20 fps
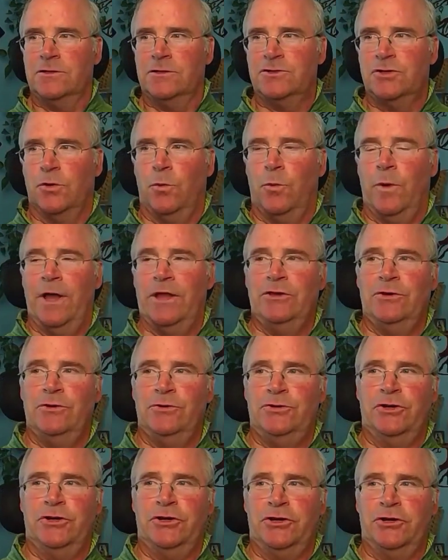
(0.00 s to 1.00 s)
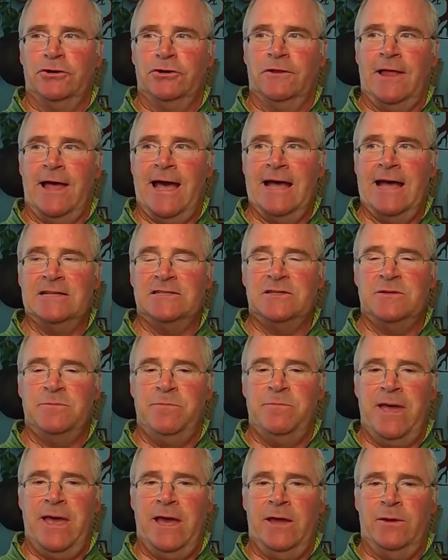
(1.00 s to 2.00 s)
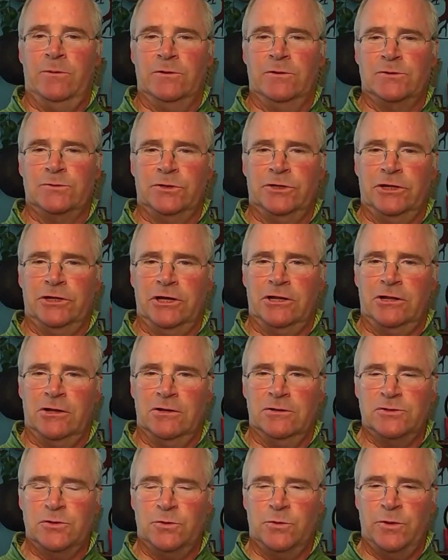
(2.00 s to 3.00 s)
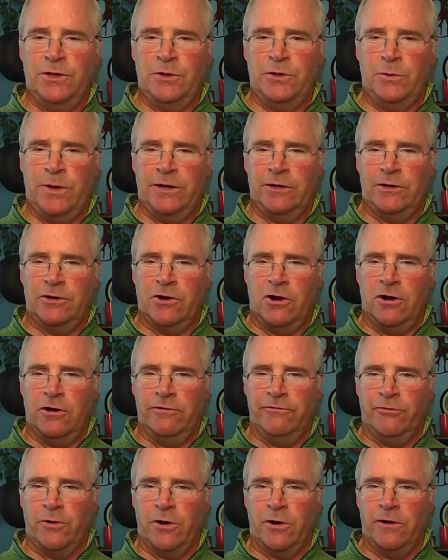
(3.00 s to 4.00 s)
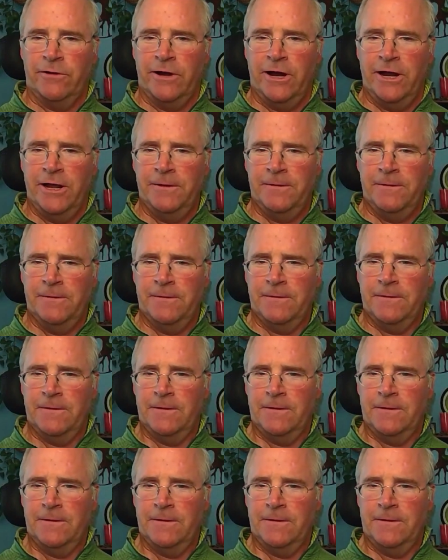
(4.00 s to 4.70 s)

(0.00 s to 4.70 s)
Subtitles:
so when you took your last med was really close to when you went carnivore, right?